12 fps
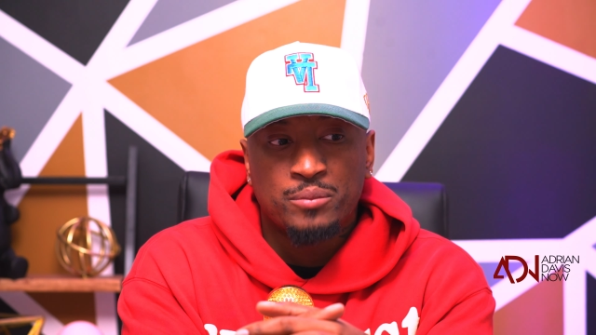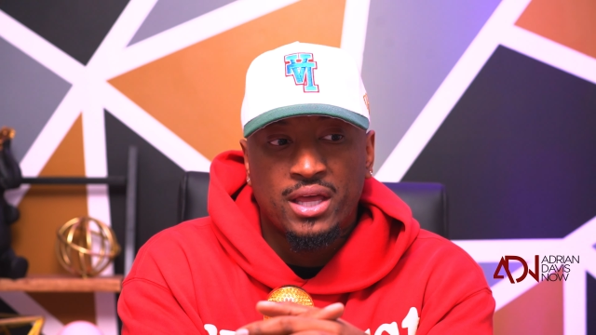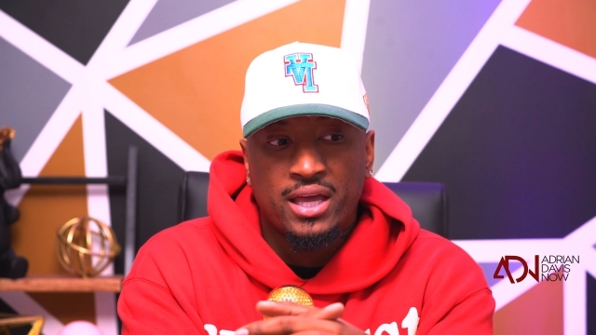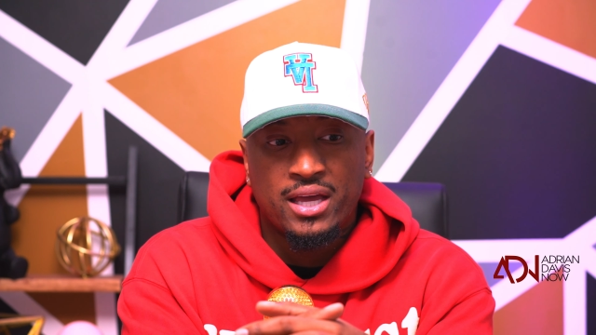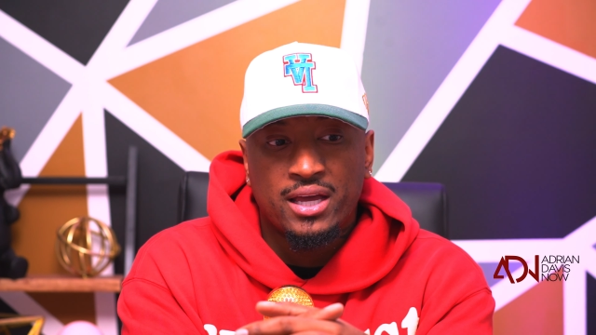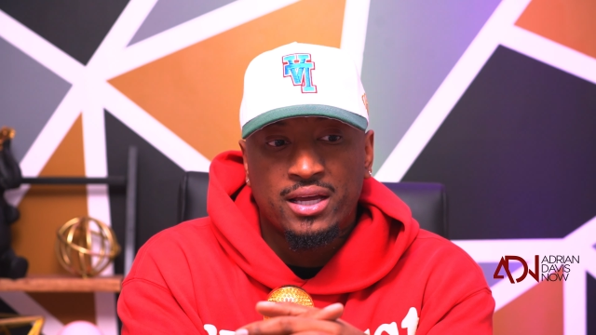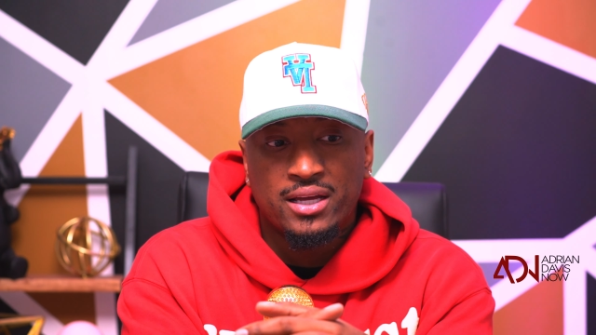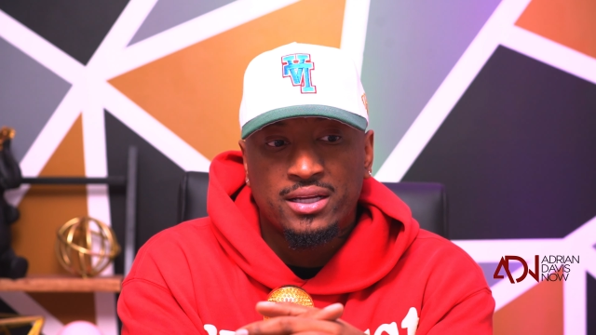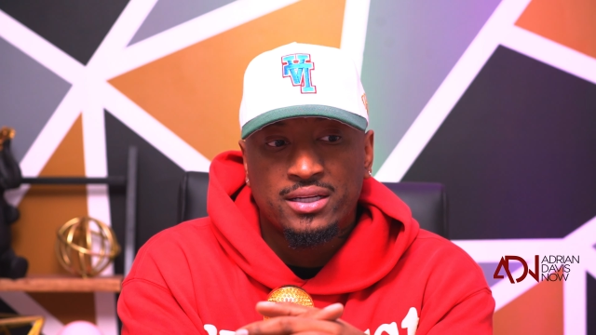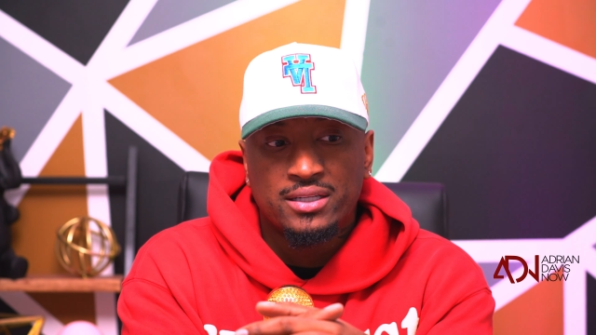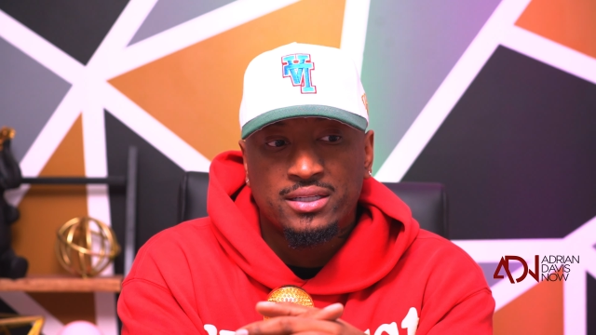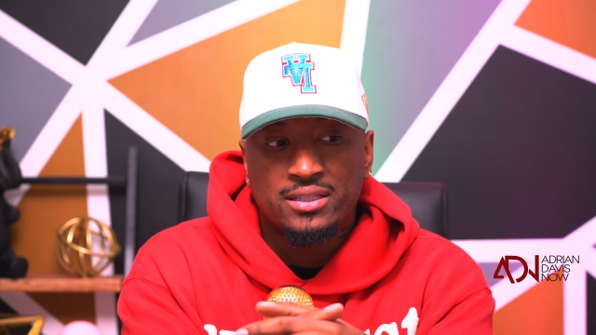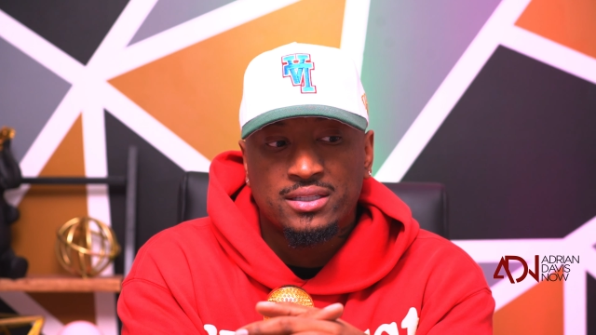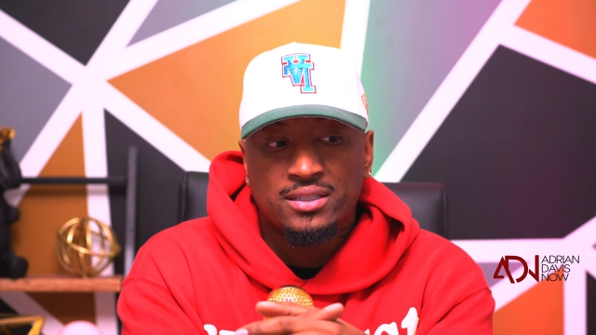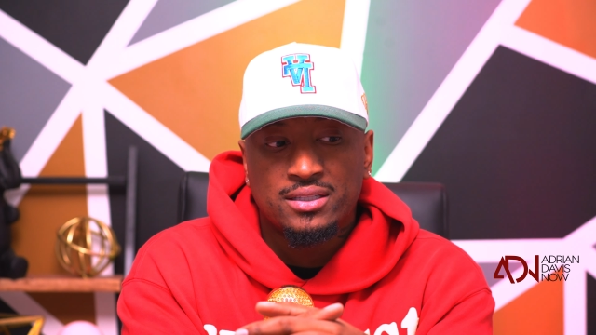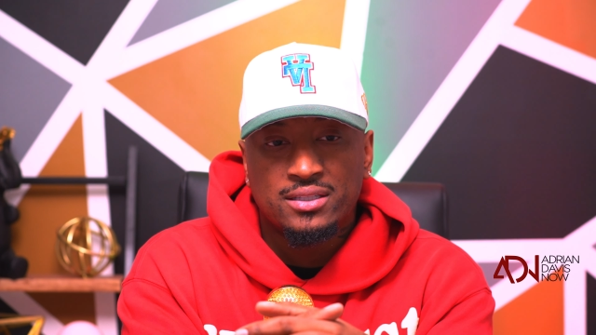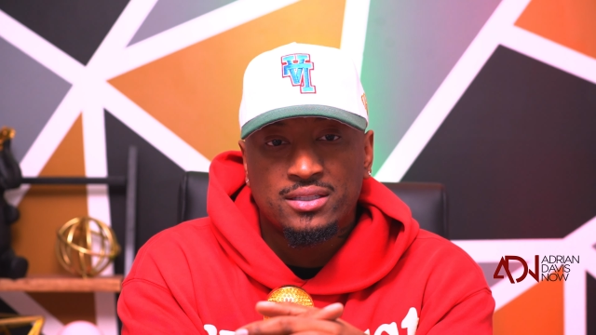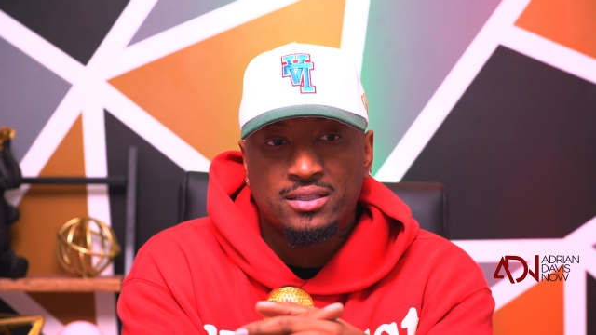And
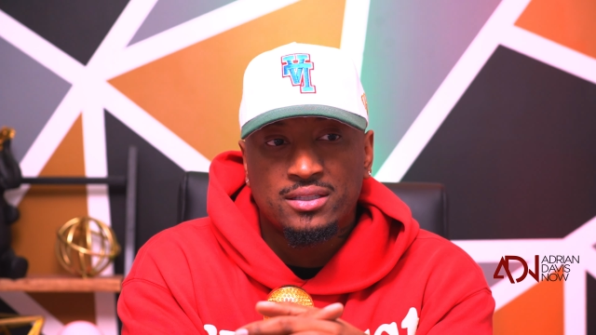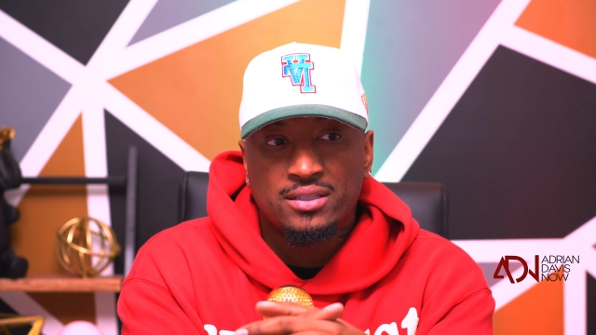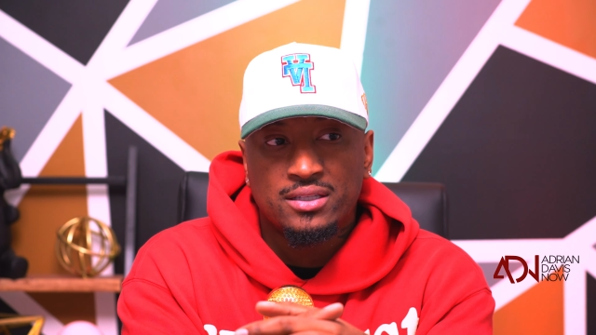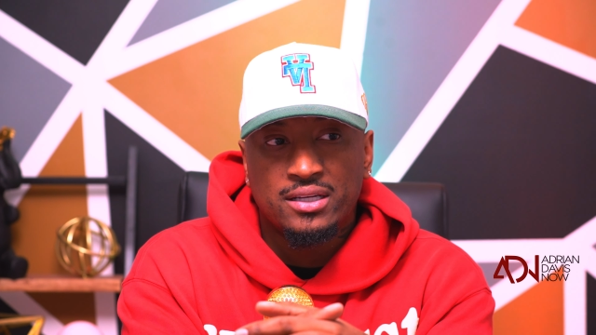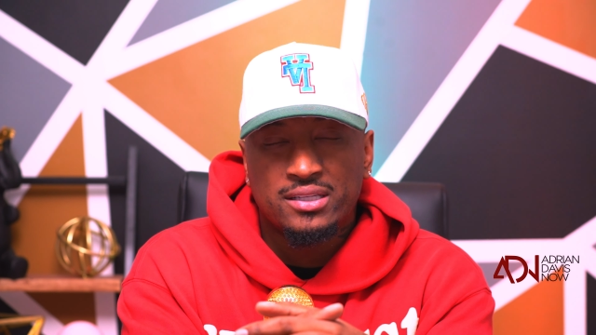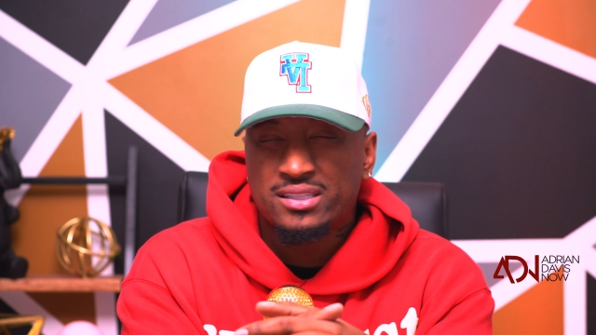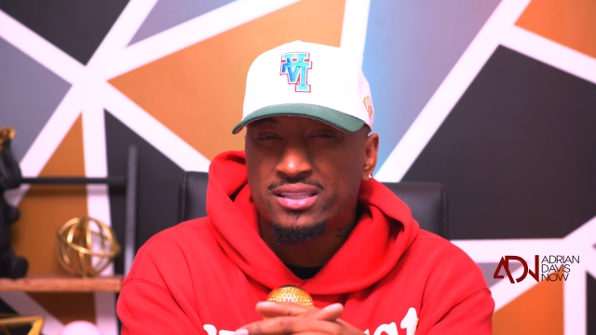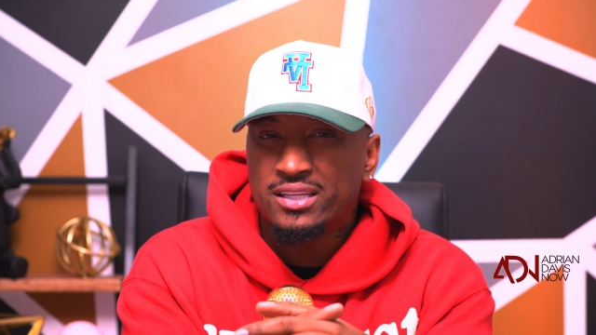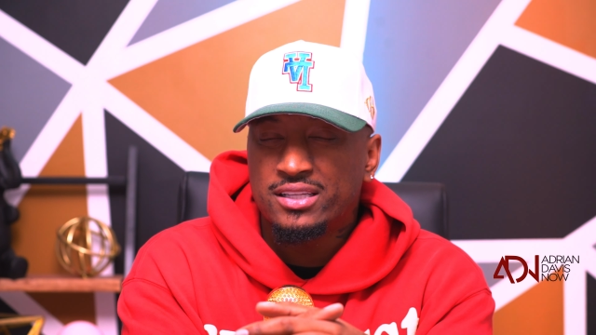it's